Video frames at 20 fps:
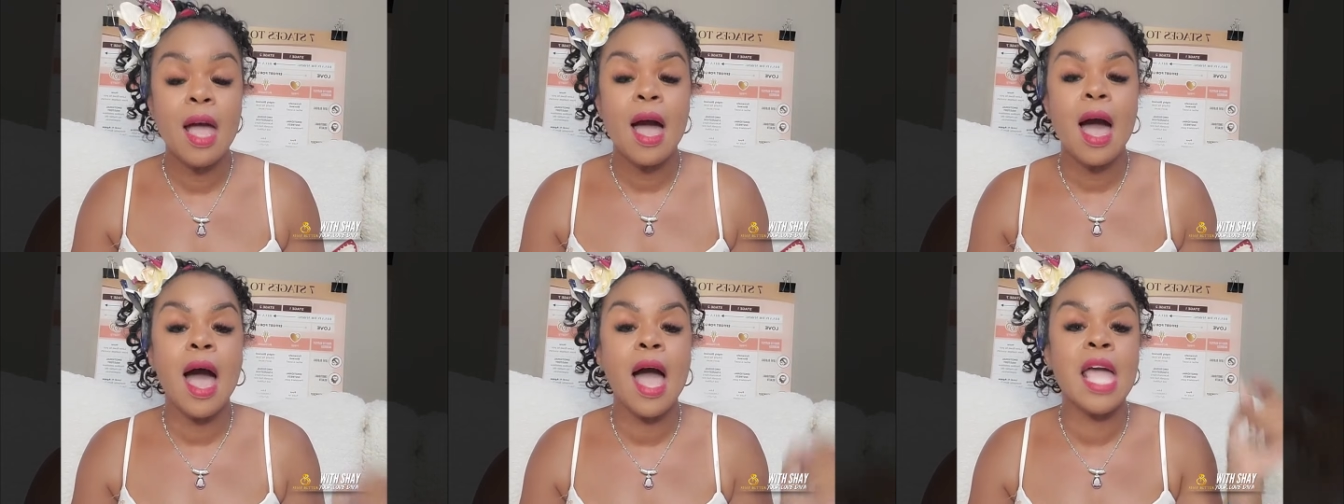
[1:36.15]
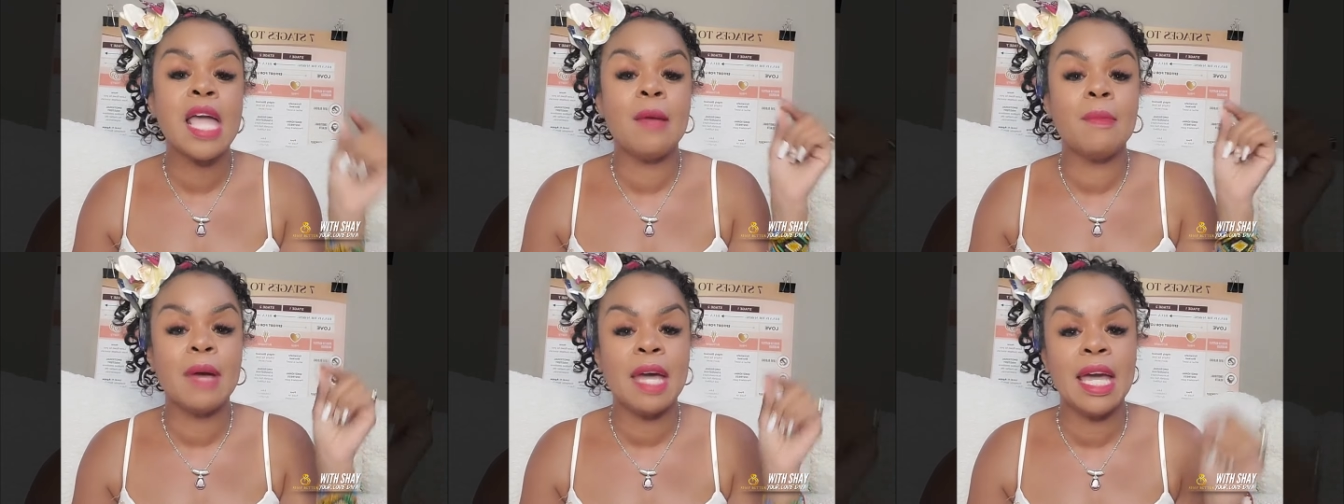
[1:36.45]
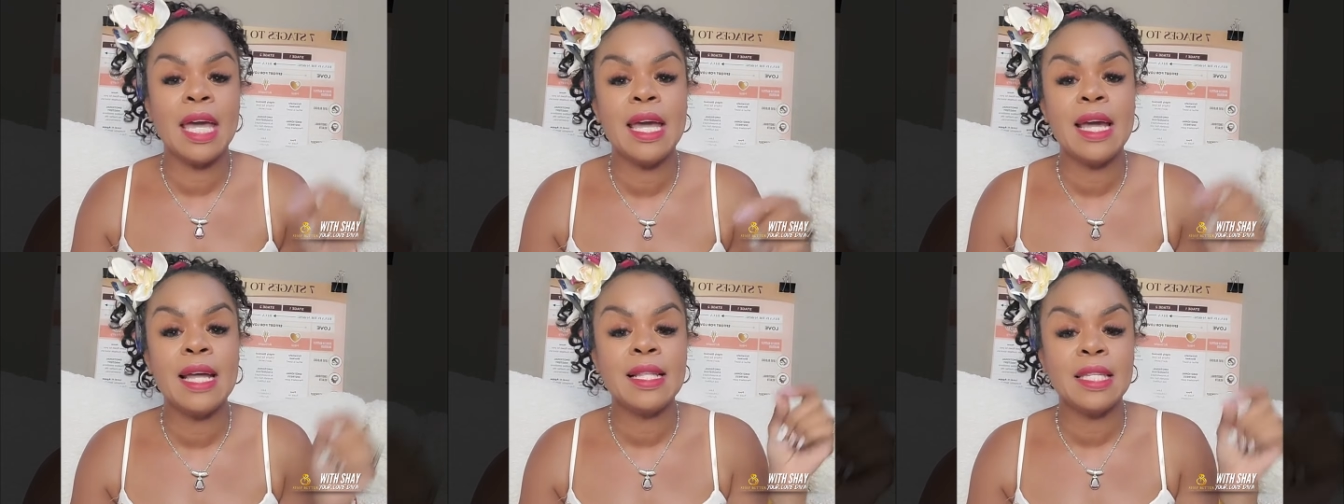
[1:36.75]
I am
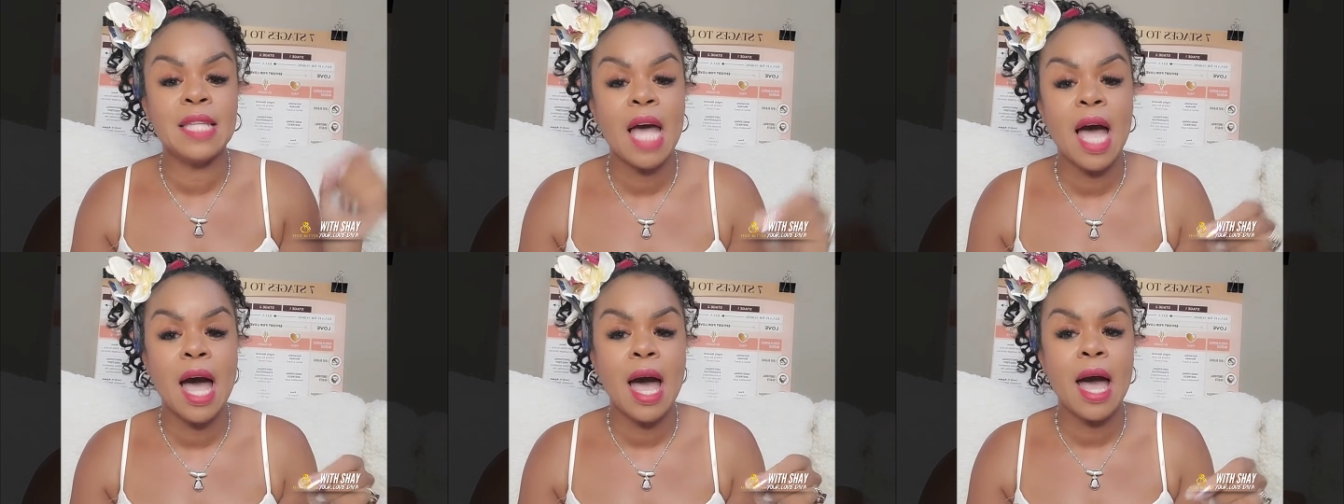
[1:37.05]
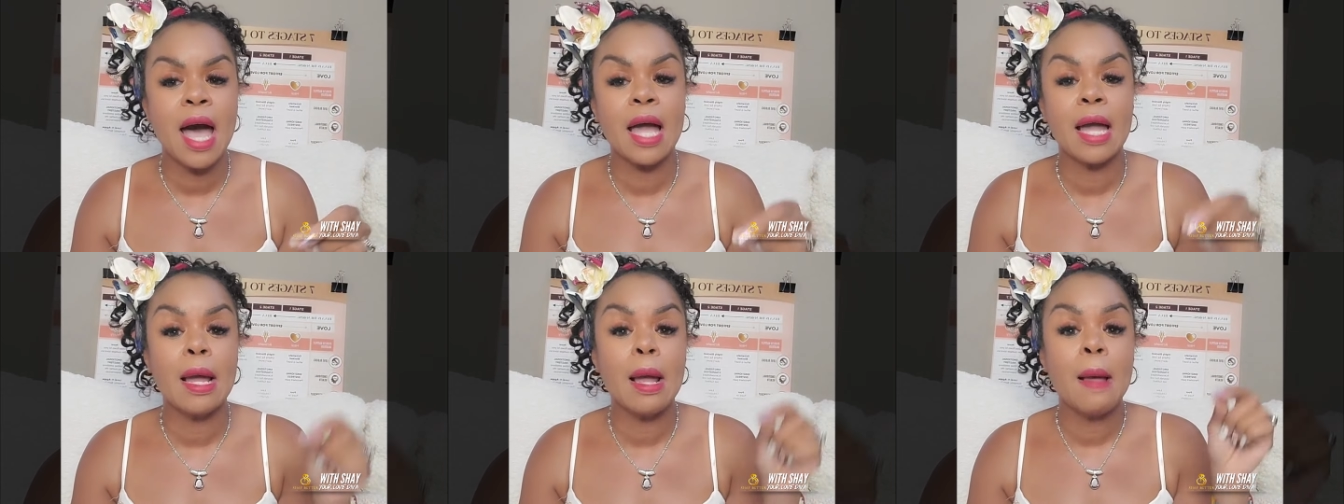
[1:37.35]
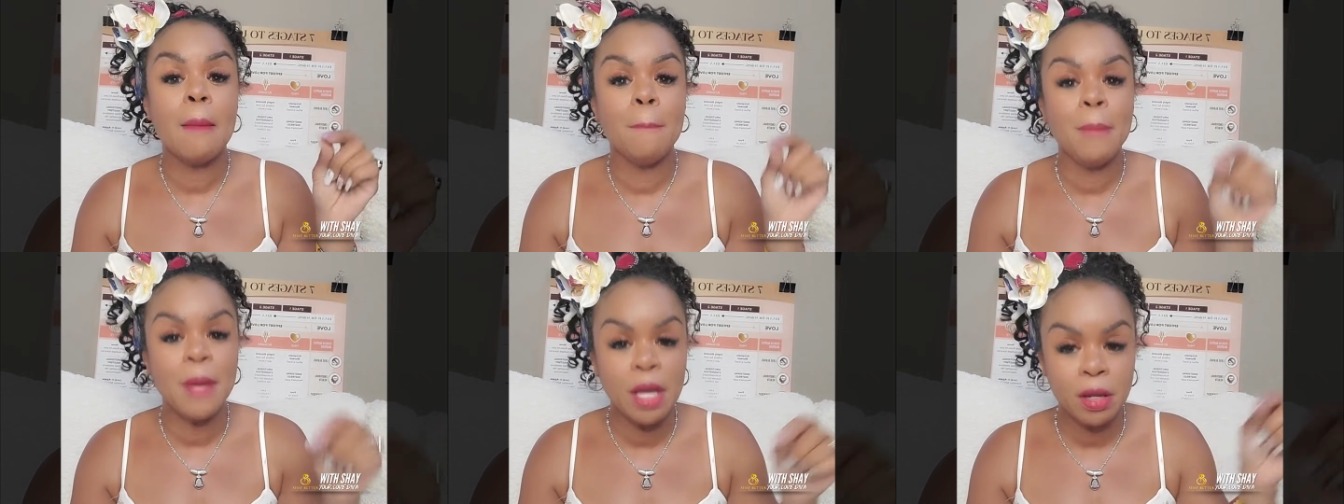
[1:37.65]
anti
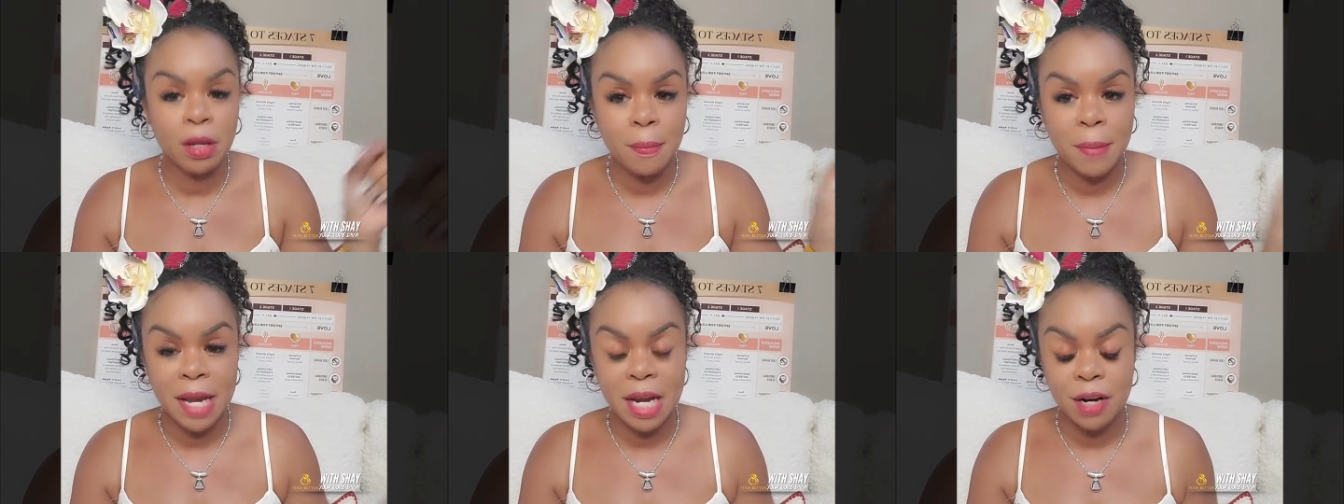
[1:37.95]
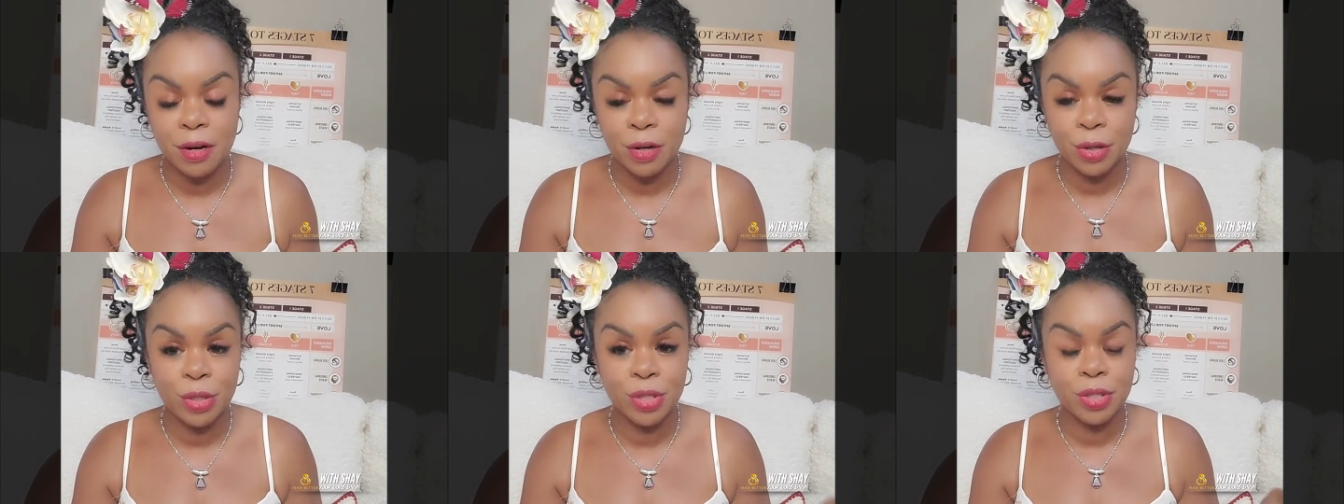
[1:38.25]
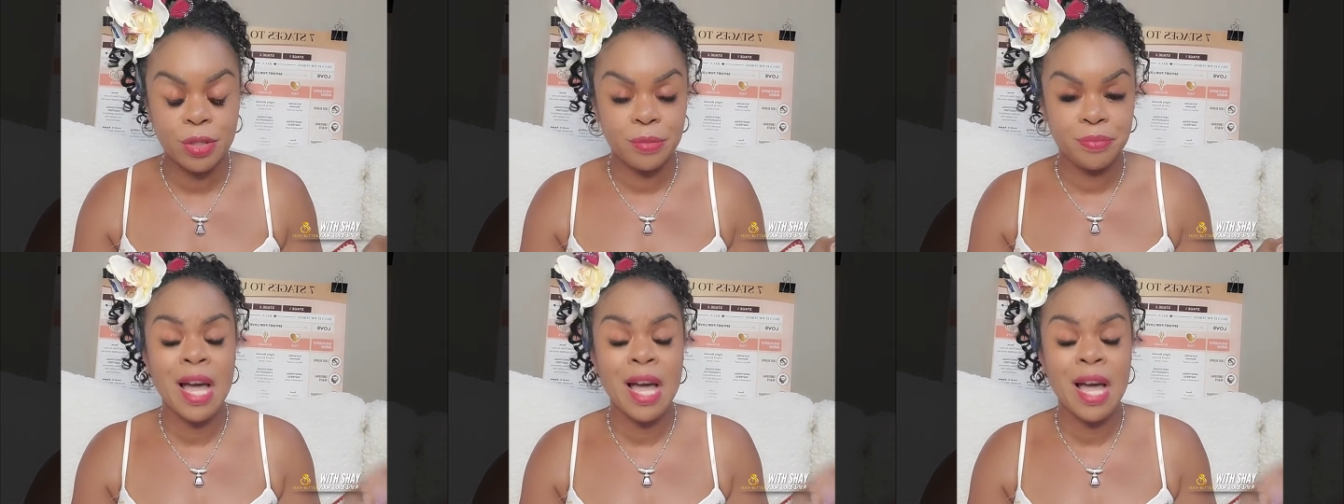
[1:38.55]
Build-A-Bears.